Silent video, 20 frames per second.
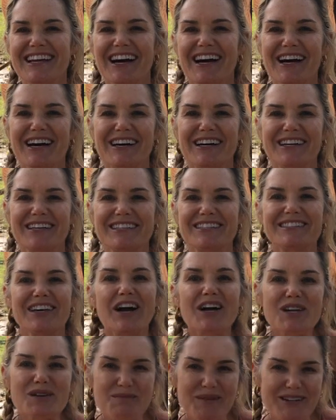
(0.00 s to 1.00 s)

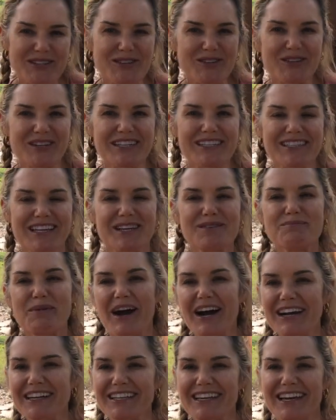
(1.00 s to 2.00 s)
documentaries and
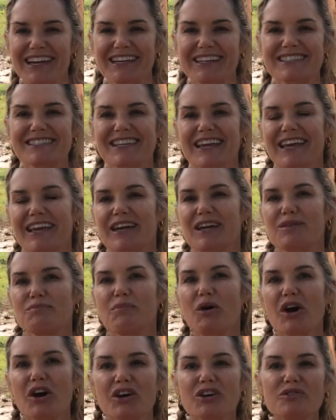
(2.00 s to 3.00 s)
podcasts, and
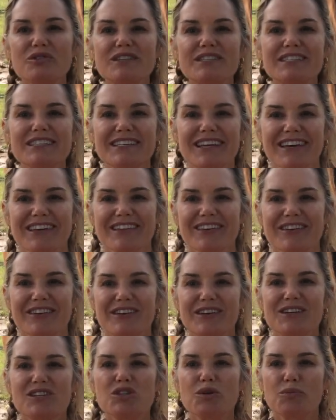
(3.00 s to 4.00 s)
partnering
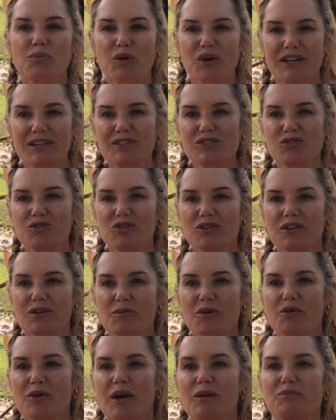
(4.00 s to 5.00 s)
together to brainstorm
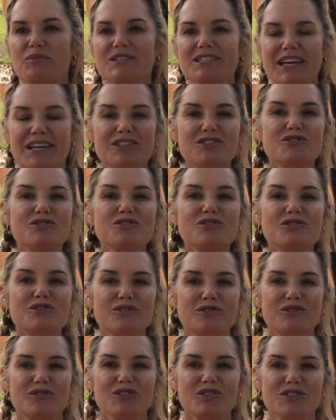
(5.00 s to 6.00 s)
around potential
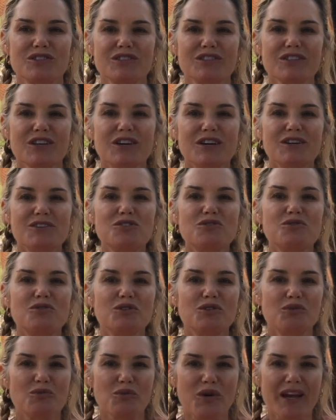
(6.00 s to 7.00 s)
solutions to
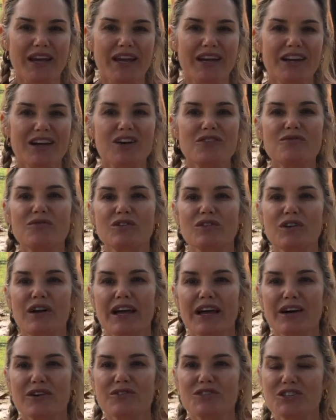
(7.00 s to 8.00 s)
an array of
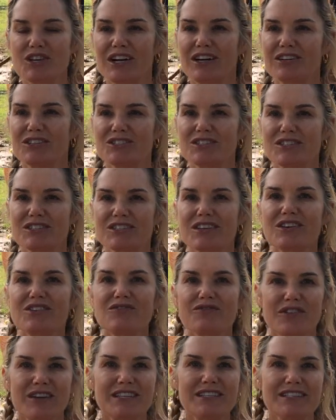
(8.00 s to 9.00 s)
health challenges
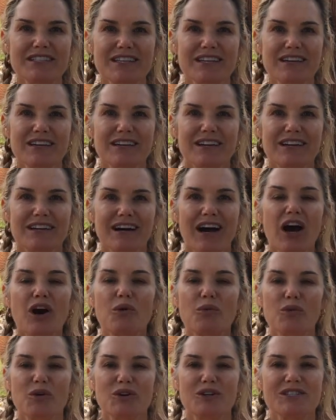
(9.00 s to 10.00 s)
facing
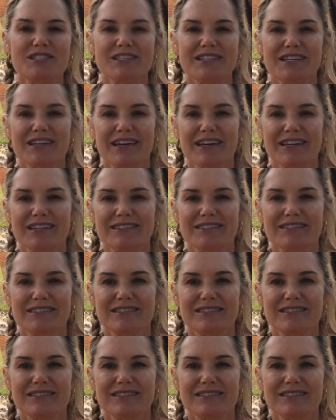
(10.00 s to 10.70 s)
our world today.